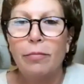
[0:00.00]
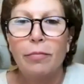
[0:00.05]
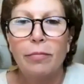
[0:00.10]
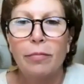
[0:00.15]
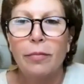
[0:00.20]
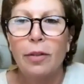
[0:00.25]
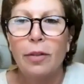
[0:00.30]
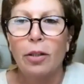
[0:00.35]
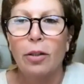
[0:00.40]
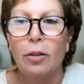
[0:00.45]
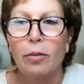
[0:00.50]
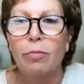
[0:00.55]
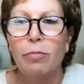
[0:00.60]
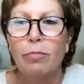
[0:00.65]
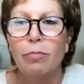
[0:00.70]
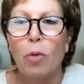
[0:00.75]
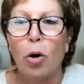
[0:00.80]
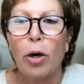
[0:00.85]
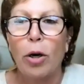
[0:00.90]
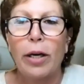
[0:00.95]
little
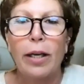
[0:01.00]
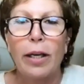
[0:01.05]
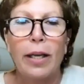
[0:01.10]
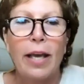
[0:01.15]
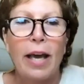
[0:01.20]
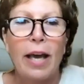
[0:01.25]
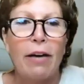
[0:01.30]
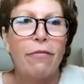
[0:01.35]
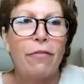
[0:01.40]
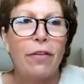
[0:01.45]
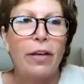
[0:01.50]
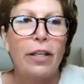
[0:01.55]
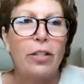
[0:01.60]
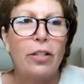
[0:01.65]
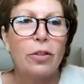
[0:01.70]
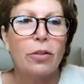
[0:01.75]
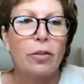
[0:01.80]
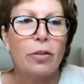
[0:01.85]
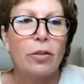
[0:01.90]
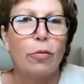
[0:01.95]
marketing
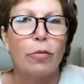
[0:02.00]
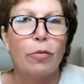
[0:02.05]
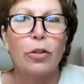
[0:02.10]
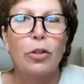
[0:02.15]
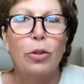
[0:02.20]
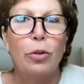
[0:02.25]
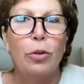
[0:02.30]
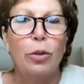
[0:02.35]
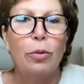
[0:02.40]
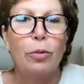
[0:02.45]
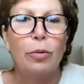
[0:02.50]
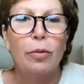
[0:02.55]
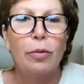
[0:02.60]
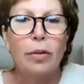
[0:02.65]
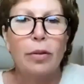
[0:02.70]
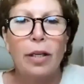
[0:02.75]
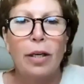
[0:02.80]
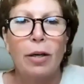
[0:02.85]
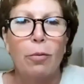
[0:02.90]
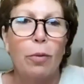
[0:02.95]
cafes over to you,
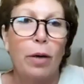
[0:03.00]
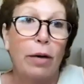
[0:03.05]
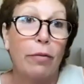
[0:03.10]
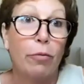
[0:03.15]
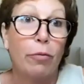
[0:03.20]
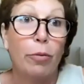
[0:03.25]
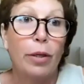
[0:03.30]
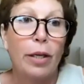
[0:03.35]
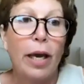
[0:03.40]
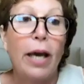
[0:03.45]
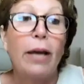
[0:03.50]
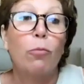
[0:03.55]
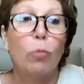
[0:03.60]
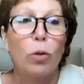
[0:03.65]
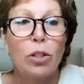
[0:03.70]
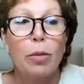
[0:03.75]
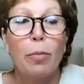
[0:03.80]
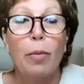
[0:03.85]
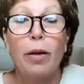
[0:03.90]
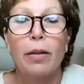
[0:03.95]
whenever we can,
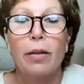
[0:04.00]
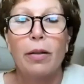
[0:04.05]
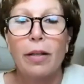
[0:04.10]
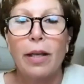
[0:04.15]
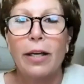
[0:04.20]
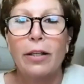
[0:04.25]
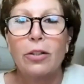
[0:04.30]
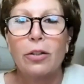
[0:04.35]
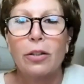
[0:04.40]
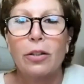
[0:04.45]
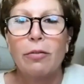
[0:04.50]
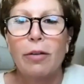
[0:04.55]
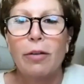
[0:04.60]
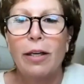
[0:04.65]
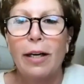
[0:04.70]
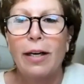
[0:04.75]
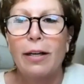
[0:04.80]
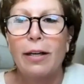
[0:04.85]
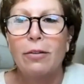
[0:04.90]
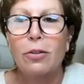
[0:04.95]
once a month, actually,
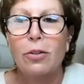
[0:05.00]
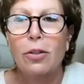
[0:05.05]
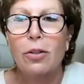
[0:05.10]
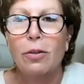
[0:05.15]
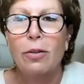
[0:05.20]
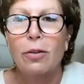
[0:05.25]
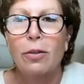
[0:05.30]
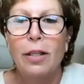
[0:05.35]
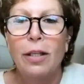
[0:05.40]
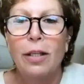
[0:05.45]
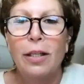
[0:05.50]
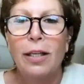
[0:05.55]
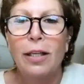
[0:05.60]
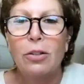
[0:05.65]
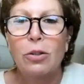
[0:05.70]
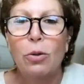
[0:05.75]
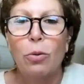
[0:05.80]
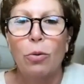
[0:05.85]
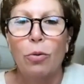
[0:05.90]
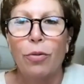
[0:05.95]
right now. So that's
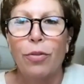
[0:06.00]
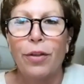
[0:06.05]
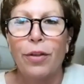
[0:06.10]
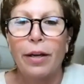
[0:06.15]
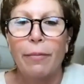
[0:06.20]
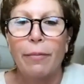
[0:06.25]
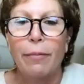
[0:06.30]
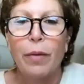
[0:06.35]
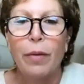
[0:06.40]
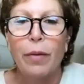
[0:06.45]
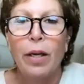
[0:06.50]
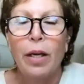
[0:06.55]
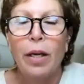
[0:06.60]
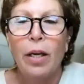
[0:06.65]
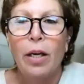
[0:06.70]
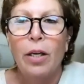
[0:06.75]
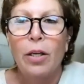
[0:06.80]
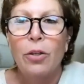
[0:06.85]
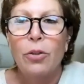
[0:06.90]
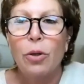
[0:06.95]
a cool thing.
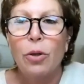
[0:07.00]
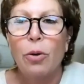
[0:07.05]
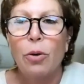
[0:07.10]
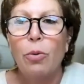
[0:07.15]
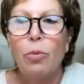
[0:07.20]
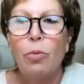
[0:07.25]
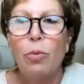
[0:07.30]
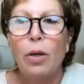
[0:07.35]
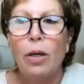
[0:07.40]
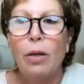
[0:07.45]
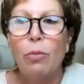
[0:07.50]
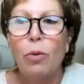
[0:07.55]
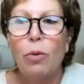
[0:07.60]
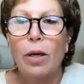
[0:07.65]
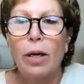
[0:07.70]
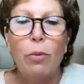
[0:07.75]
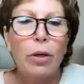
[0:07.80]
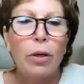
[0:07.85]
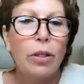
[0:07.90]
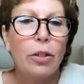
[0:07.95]
So what
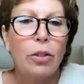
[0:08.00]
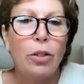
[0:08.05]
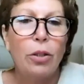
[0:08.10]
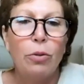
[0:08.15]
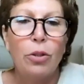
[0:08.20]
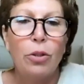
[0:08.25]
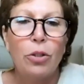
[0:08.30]
I want to do is